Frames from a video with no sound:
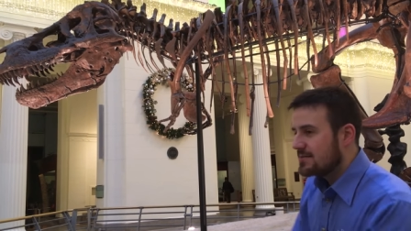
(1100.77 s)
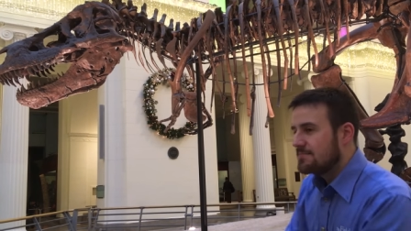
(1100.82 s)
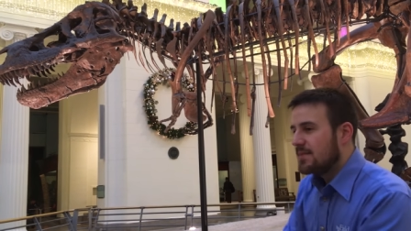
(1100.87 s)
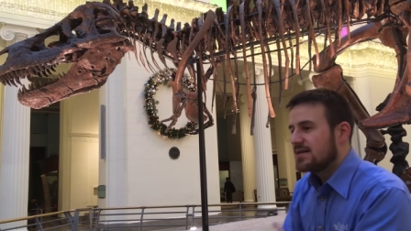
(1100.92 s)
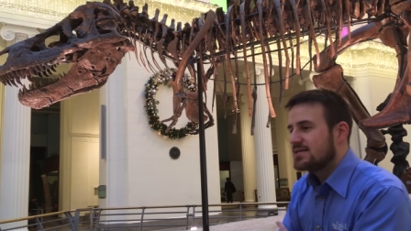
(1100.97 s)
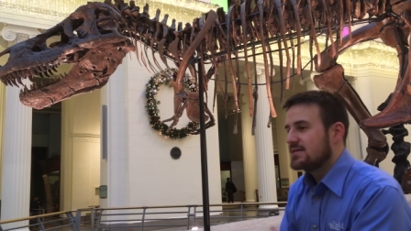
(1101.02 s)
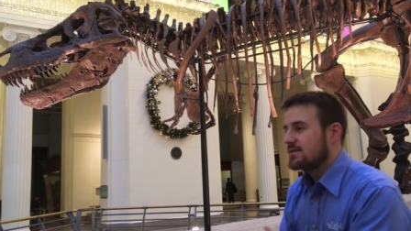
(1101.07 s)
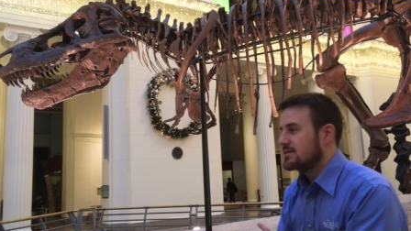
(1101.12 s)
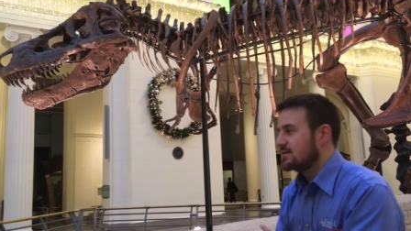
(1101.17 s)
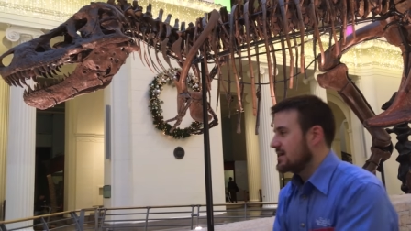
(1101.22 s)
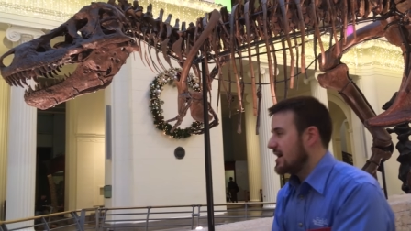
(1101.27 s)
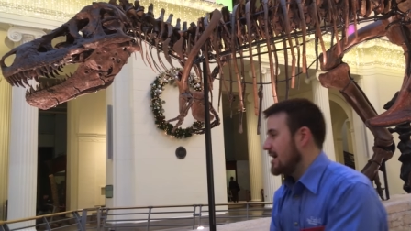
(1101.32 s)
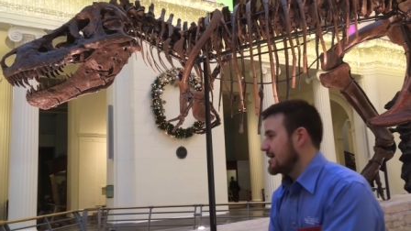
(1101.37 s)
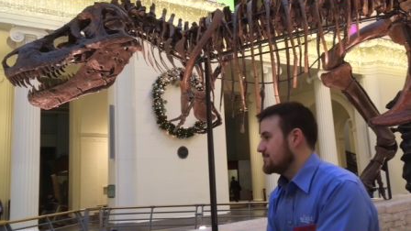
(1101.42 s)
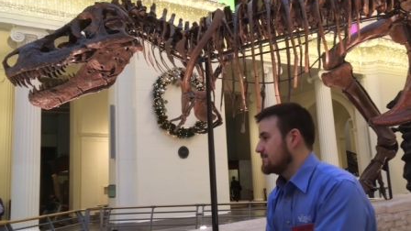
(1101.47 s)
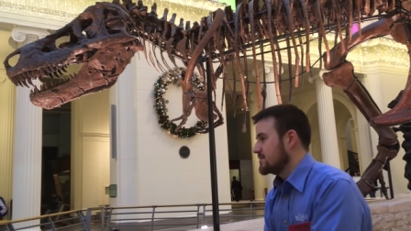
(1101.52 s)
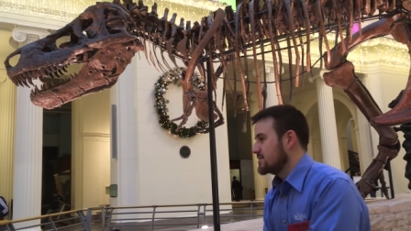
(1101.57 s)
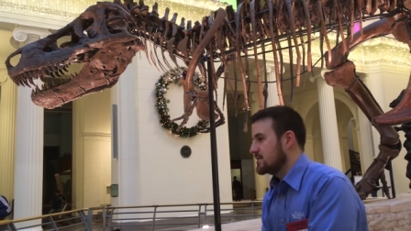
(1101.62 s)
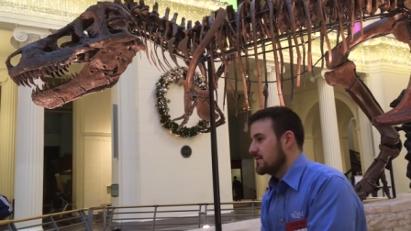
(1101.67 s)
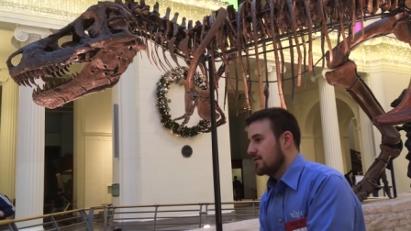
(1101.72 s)
the muscle
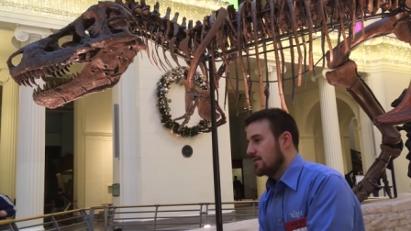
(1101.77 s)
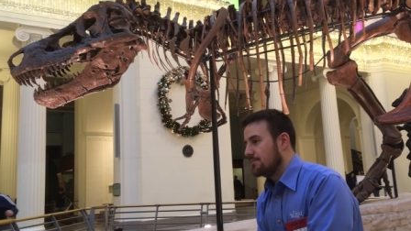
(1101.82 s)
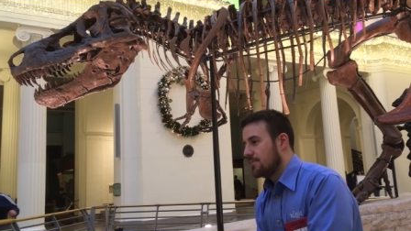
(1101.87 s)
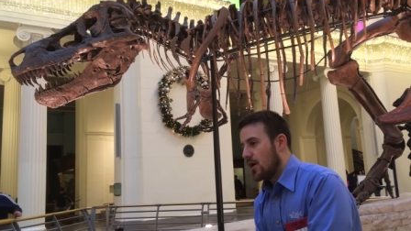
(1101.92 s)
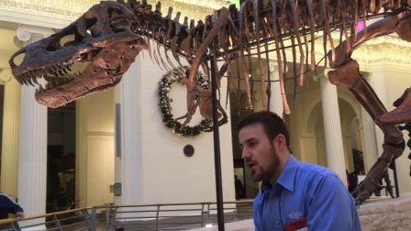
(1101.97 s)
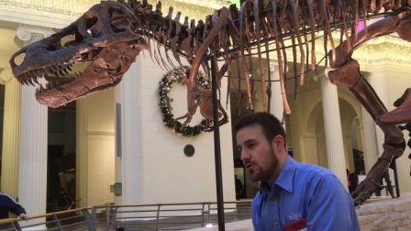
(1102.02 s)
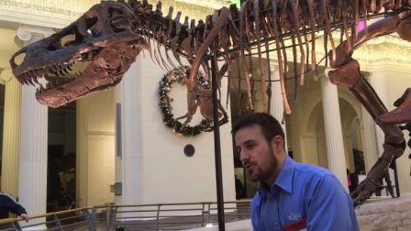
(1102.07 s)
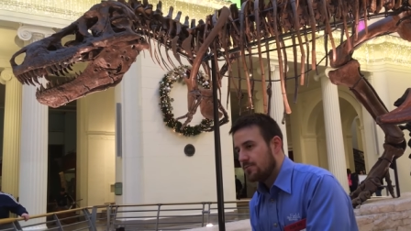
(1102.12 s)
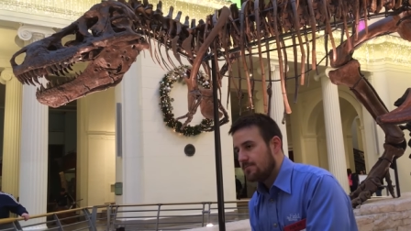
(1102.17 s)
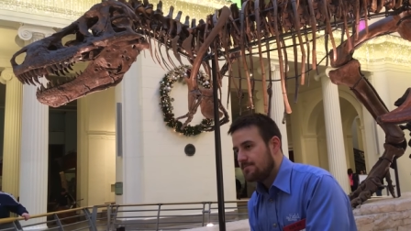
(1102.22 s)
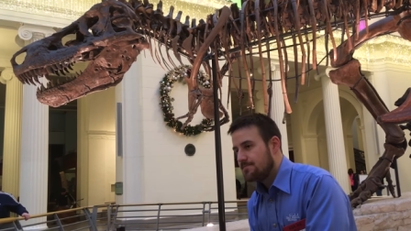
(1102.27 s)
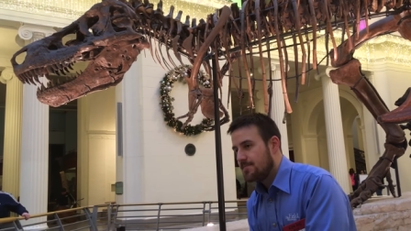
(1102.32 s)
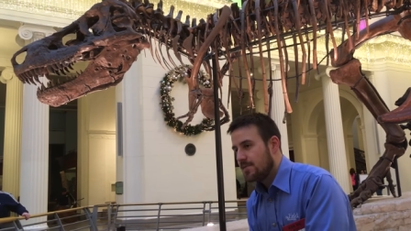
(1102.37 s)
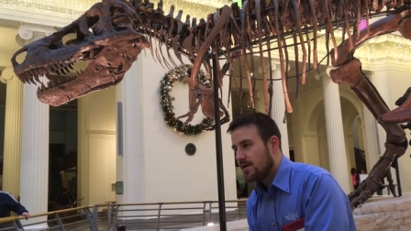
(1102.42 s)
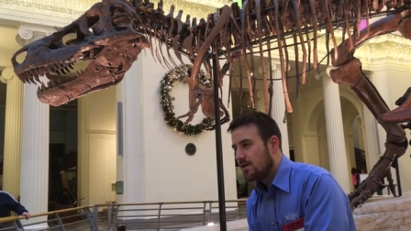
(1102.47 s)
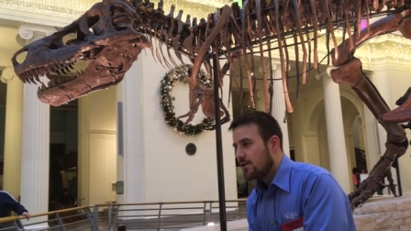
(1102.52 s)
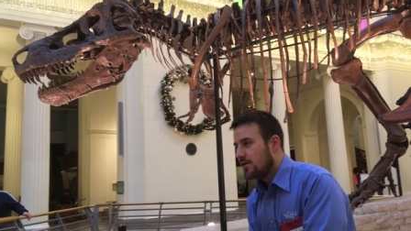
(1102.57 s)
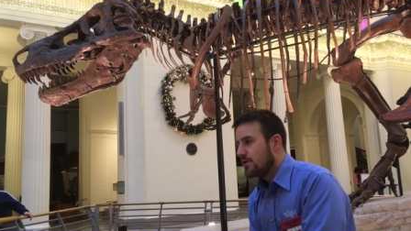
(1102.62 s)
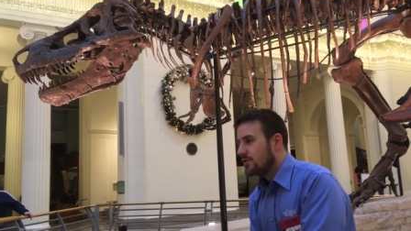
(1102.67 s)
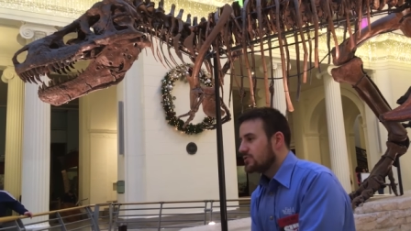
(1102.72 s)
attachments on the bone,
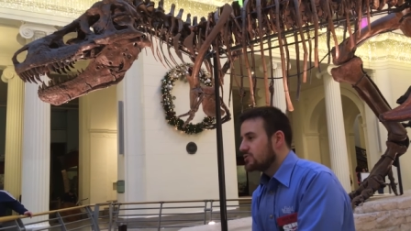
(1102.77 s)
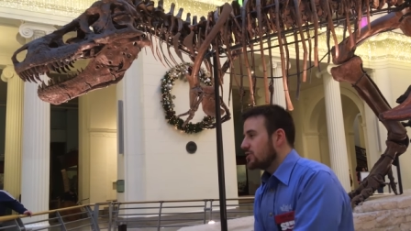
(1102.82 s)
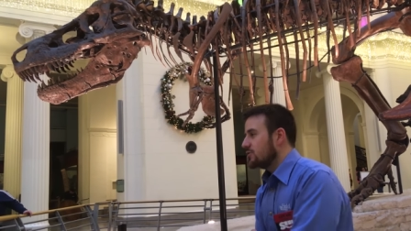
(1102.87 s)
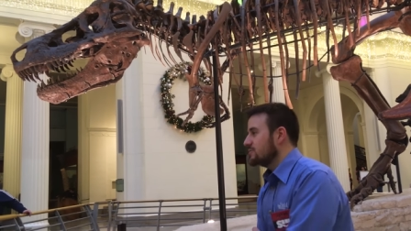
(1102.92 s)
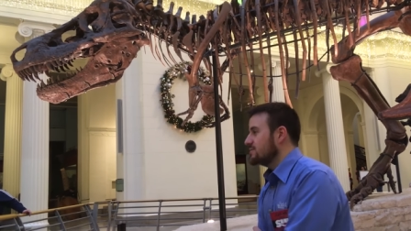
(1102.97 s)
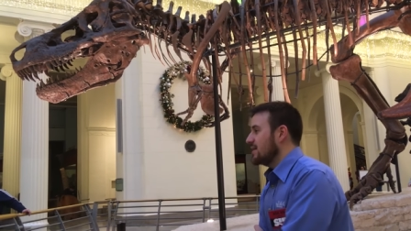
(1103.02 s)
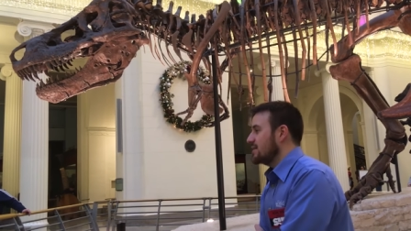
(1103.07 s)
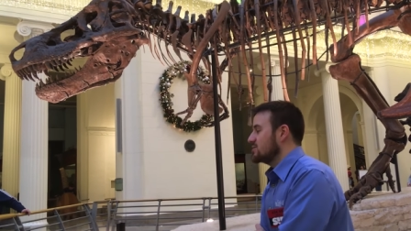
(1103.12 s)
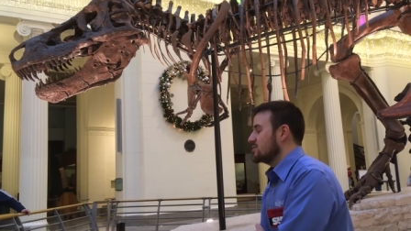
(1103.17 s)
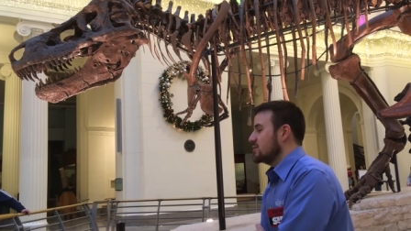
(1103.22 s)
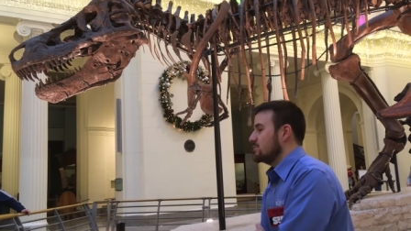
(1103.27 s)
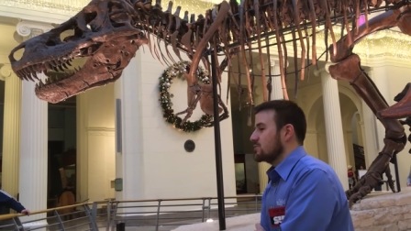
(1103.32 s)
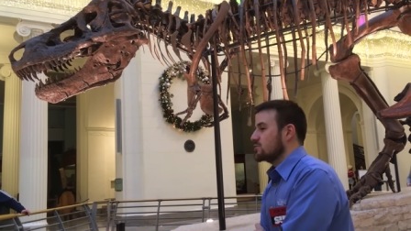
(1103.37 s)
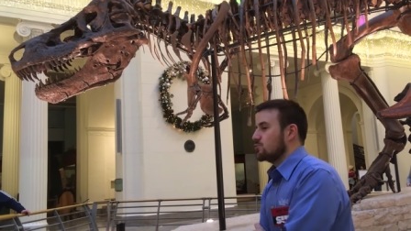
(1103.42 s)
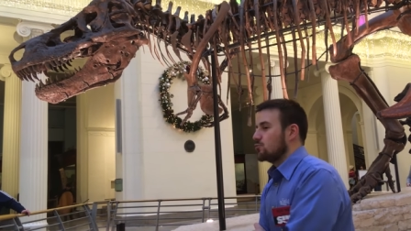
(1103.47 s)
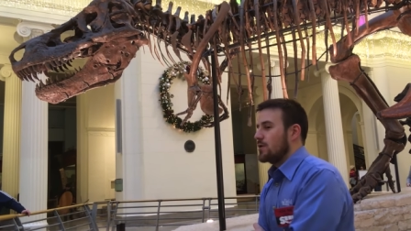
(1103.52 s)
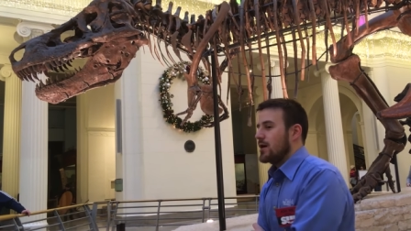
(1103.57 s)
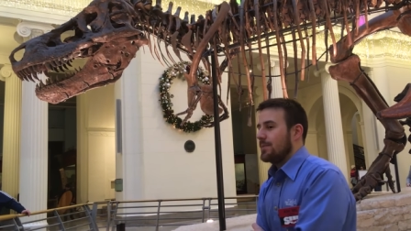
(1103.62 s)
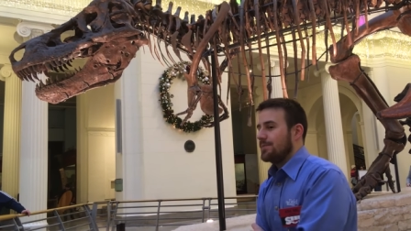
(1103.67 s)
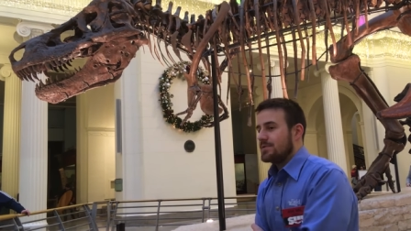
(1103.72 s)
turns out she
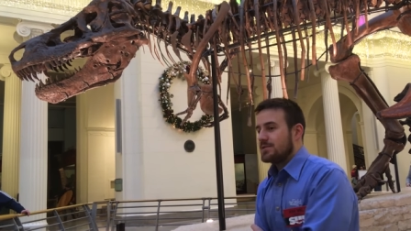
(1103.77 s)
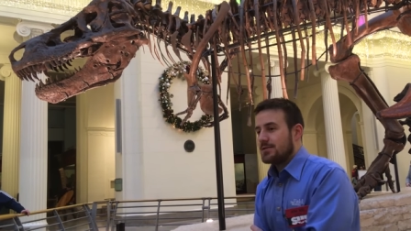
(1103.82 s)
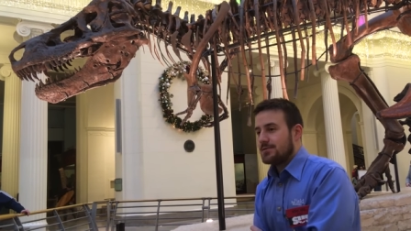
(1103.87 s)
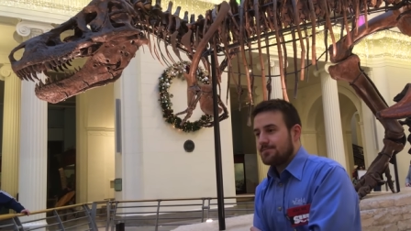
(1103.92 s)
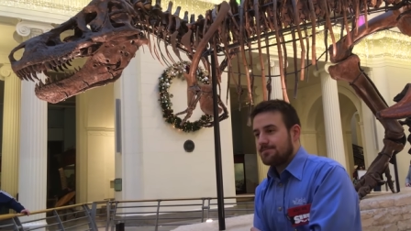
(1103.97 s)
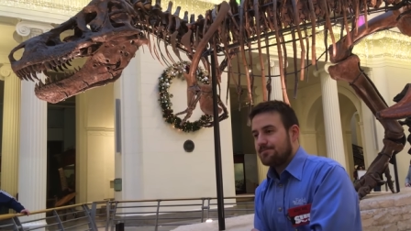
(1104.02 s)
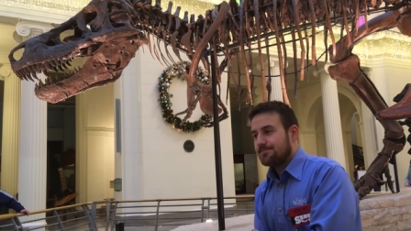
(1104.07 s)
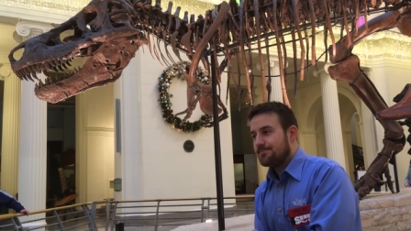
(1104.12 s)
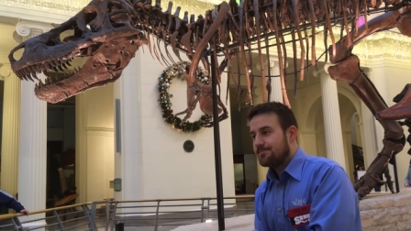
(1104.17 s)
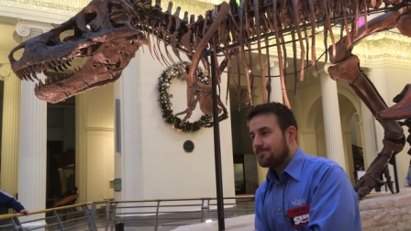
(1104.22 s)
was ripped.